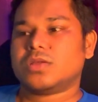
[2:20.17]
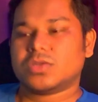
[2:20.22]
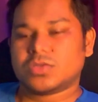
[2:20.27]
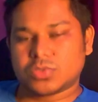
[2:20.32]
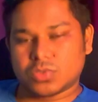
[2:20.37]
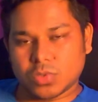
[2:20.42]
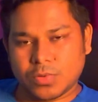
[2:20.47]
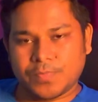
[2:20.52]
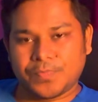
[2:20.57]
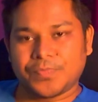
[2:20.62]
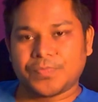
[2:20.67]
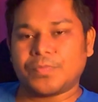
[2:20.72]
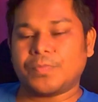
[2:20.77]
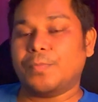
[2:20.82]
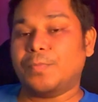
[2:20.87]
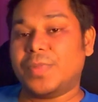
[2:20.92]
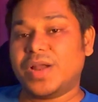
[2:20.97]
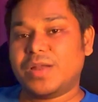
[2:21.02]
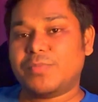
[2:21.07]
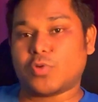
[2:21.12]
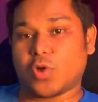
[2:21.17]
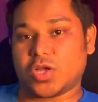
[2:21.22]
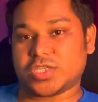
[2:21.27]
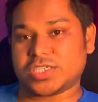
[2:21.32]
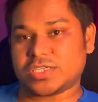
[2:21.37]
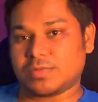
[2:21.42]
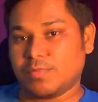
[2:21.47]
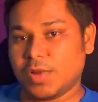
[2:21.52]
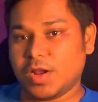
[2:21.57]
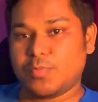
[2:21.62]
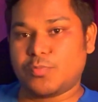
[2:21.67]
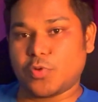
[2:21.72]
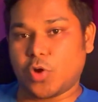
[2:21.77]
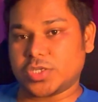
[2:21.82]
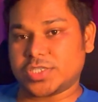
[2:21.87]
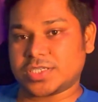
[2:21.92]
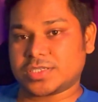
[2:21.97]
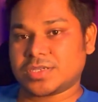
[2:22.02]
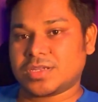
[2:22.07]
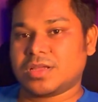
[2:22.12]
so build project build
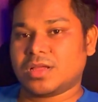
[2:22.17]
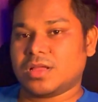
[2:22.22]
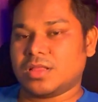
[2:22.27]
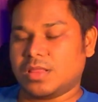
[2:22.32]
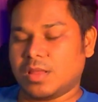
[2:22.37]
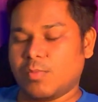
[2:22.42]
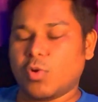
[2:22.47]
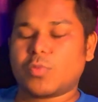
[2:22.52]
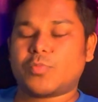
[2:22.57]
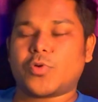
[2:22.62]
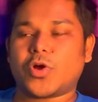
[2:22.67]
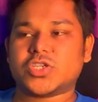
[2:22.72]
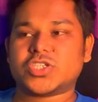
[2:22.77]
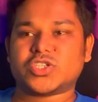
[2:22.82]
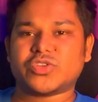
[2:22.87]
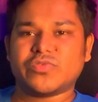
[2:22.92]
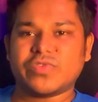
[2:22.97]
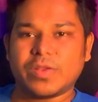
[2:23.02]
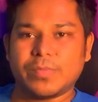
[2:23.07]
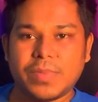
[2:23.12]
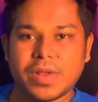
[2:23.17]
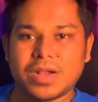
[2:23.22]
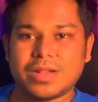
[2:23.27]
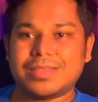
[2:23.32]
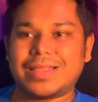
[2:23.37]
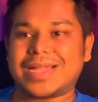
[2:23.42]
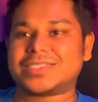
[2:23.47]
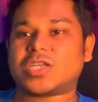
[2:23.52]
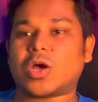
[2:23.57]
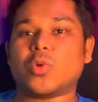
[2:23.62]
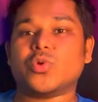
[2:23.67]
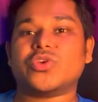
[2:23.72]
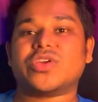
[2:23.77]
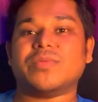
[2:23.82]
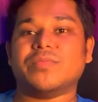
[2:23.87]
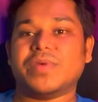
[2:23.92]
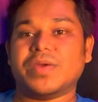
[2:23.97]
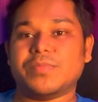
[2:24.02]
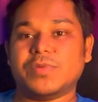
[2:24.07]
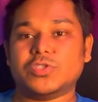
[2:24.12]
project the more project you will build that's how you
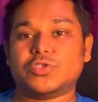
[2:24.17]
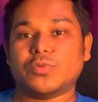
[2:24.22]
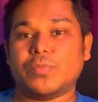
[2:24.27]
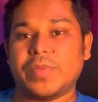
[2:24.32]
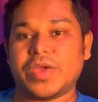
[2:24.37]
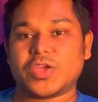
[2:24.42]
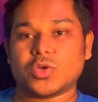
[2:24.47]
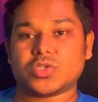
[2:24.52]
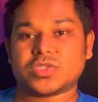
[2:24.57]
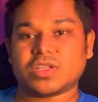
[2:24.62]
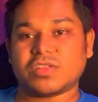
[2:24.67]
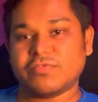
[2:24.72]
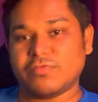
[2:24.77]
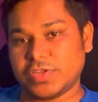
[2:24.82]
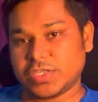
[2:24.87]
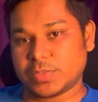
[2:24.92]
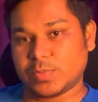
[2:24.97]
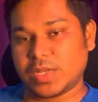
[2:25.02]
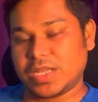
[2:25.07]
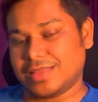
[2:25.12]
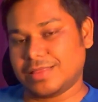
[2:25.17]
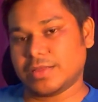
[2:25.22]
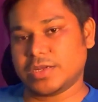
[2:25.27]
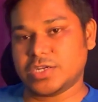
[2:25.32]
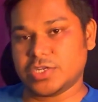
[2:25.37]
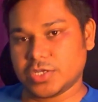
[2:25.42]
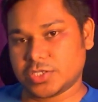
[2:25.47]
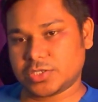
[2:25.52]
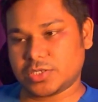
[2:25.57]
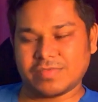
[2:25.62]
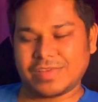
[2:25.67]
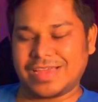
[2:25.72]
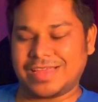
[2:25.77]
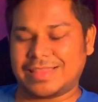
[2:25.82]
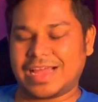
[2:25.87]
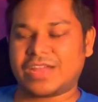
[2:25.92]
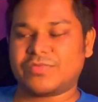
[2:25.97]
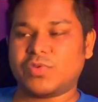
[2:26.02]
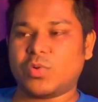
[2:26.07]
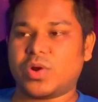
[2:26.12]
can be able to make yourself visible in the industry
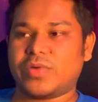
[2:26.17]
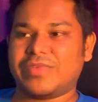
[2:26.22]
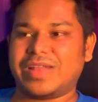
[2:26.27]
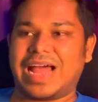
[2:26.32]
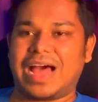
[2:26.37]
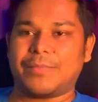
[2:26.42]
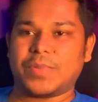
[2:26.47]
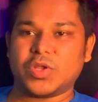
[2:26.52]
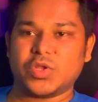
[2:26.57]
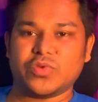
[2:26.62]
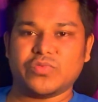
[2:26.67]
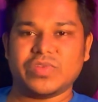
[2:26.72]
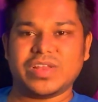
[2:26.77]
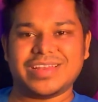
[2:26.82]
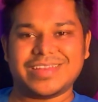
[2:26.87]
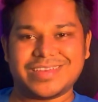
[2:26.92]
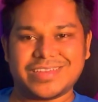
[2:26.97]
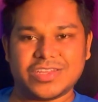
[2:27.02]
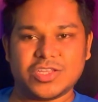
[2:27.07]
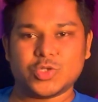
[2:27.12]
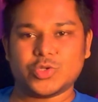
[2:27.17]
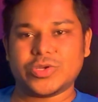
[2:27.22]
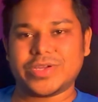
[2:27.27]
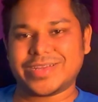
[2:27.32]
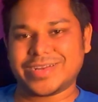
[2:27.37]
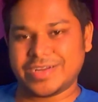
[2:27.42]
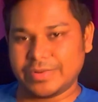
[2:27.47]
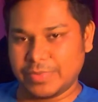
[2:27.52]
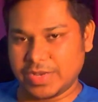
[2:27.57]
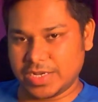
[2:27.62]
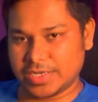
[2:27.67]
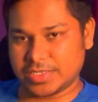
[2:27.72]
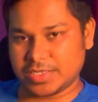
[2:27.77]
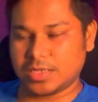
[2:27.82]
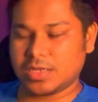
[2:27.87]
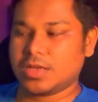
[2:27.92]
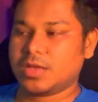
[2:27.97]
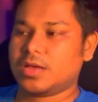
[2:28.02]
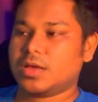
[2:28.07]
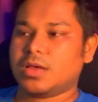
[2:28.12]
and that way what will happen you will increase your credibility
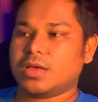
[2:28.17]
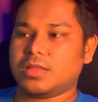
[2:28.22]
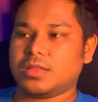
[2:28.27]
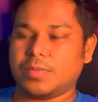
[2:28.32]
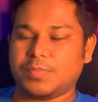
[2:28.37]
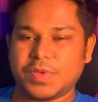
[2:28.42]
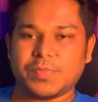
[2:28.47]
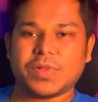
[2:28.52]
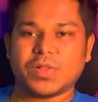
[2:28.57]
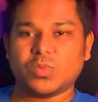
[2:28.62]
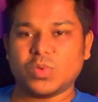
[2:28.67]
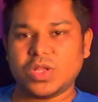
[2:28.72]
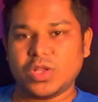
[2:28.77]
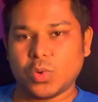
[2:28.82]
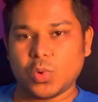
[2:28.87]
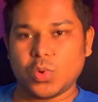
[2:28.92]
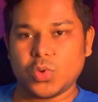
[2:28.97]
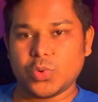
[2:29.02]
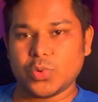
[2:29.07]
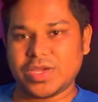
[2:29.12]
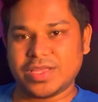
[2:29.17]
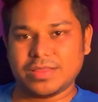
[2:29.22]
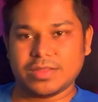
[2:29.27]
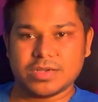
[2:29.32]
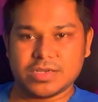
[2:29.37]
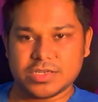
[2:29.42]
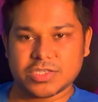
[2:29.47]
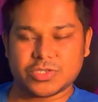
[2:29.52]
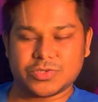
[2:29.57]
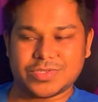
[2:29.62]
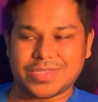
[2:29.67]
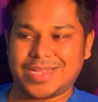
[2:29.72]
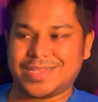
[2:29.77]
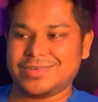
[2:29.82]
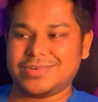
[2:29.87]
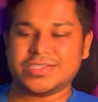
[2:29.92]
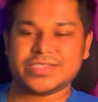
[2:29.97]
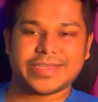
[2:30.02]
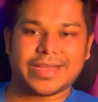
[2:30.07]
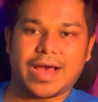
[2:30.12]
the people will know you in the industry that
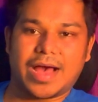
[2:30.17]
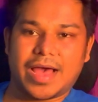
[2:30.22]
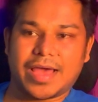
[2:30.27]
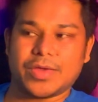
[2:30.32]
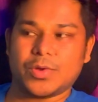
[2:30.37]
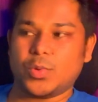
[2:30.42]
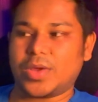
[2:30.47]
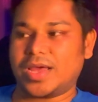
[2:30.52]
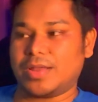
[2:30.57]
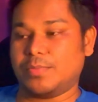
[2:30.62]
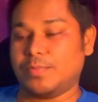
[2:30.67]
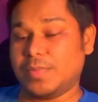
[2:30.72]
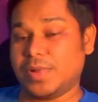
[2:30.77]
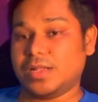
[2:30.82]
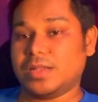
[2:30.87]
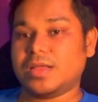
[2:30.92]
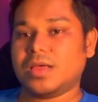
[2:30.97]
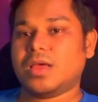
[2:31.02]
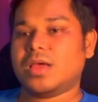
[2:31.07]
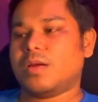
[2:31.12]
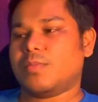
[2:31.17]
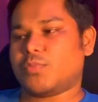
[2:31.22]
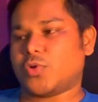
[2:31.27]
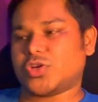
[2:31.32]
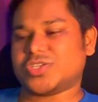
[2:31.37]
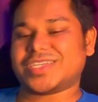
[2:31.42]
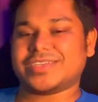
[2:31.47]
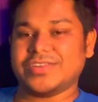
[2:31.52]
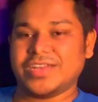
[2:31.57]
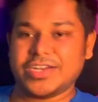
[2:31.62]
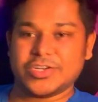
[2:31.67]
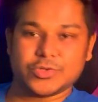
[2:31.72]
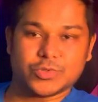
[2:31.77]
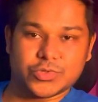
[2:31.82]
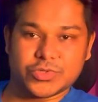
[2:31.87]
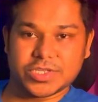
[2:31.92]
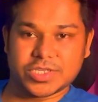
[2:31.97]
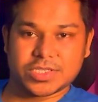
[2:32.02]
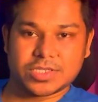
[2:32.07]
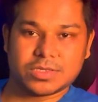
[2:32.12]
there is a guy who can build project related
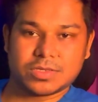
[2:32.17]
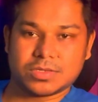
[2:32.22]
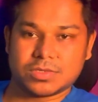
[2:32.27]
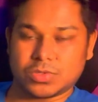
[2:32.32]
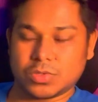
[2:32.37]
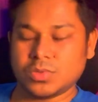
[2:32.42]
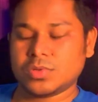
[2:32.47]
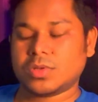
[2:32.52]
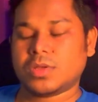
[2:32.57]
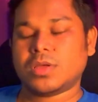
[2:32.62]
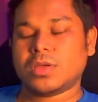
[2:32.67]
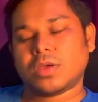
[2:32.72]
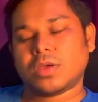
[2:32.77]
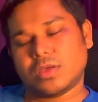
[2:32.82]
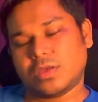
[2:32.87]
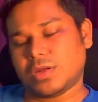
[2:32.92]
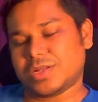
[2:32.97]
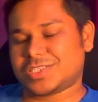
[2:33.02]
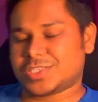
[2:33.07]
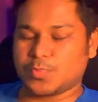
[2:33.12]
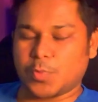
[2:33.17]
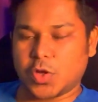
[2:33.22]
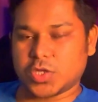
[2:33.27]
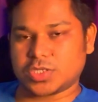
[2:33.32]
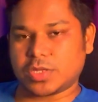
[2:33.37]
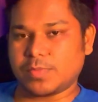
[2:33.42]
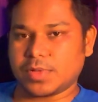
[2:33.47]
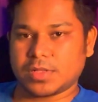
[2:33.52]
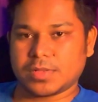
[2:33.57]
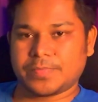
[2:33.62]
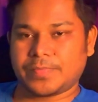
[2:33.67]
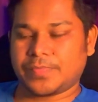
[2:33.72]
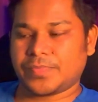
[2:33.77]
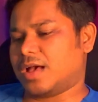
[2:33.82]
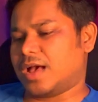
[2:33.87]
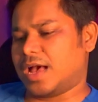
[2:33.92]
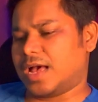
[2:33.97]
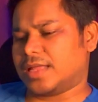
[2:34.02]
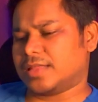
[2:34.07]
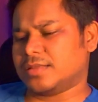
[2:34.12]
to this so it's possible.
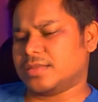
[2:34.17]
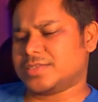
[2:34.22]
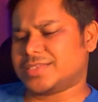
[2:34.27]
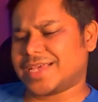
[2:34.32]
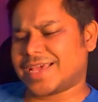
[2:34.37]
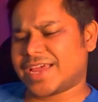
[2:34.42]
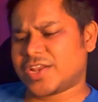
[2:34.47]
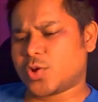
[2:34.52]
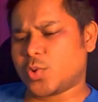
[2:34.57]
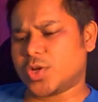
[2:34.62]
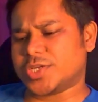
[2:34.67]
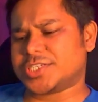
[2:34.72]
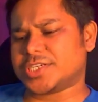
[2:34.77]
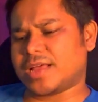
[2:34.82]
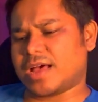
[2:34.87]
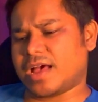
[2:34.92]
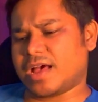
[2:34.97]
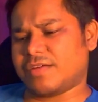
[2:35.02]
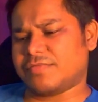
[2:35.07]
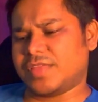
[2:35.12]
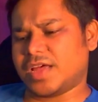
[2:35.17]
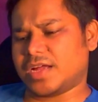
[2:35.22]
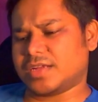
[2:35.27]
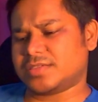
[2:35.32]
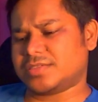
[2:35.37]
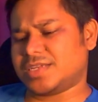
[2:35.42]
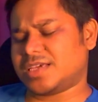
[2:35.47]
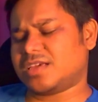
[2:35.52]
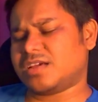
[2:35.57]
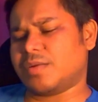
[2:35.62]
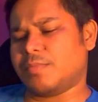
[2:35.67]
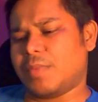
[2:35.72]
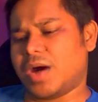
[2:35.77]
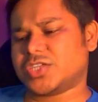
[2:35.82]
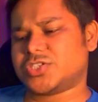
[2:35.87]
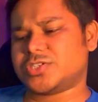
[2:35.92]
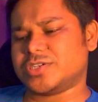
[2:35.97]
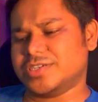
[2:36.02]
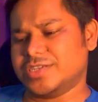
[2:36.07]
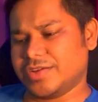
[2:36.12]
And the second question I have that taking a
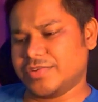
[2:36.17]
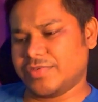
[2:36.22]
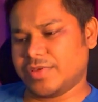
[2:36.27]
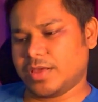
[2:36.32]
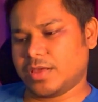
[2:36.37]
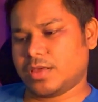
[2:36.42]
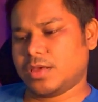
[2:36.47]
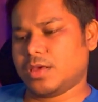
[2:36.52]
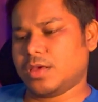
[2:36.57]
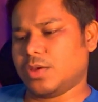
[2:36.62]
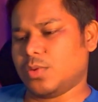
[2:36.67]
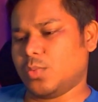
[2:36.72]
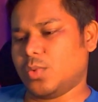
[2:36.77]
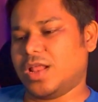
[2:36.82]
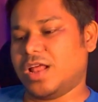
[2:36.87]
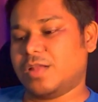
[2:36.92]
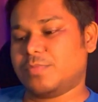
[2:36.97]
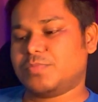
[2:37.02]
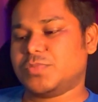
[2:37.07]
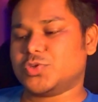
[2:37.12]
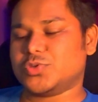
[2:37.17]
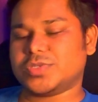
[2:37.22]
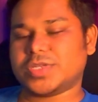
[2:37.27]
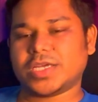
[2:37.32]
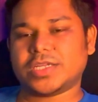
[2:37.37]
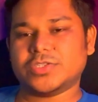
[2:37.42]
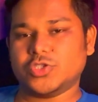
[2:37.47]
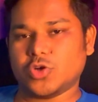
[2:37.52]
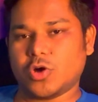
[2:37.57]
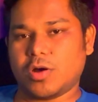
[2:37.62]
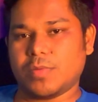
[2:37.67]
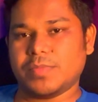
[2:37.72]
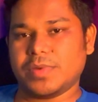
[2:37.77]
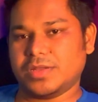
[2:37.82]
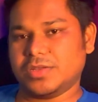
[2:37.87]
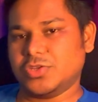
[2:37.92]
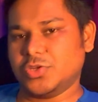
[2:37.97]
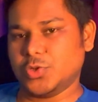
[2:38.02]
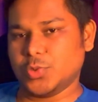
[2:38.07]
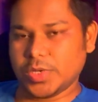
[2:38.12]
master degree will help me to take job
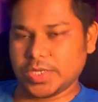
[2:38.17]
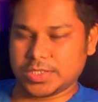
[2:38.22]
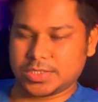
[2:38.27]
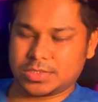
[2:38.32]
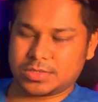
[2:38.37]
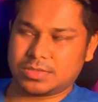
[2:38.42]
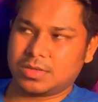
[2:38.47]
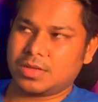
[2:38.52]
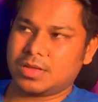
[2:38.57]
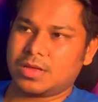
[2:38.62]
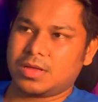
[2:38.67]
in US.